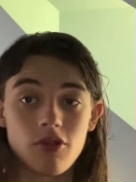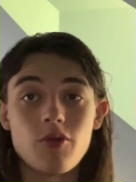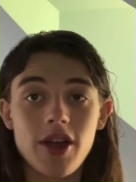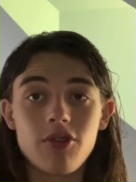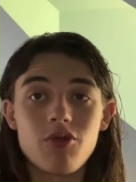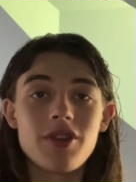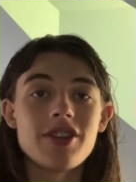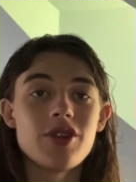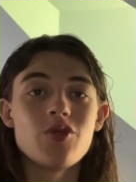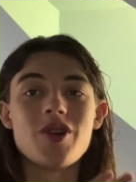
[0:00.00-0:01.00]
a, rock thrown at
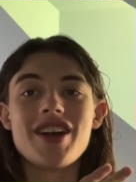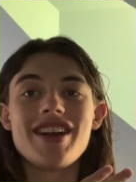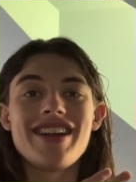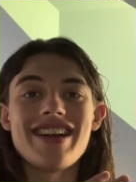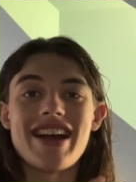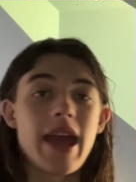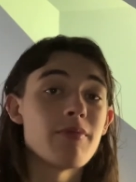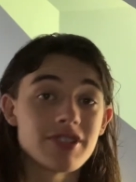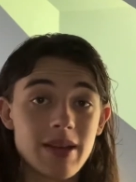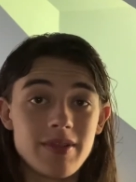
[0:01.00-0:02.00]
you, a
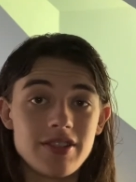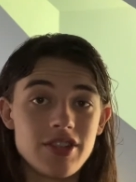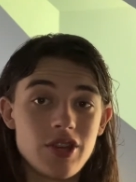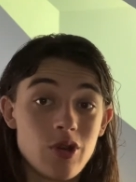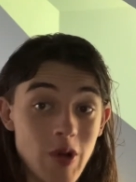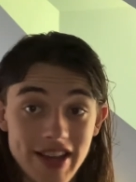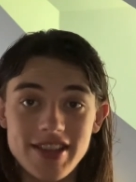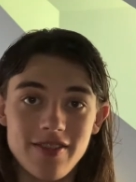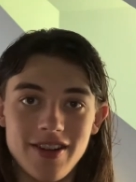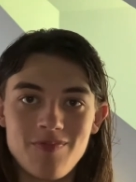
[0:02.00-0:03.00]
hammer slammed into you,
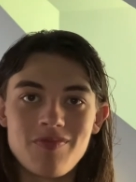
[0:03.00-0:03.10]
etc.